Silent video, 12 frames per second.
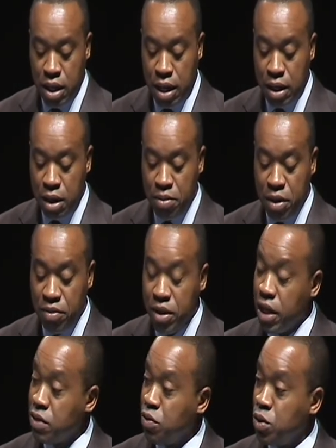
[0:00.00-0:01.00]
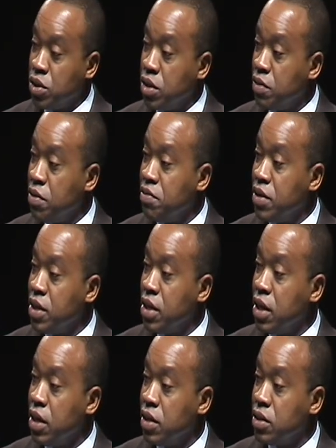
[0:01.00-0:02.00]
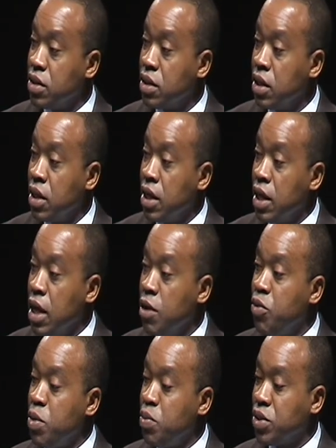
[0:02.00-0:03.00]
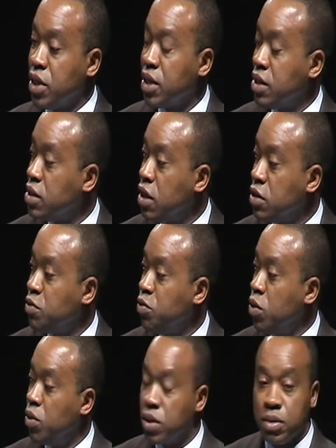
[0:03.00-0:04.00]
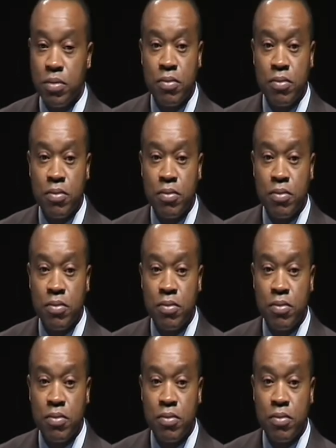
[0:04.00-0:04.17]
And I believe in the next 14 or 15 years, if we project ourselves forward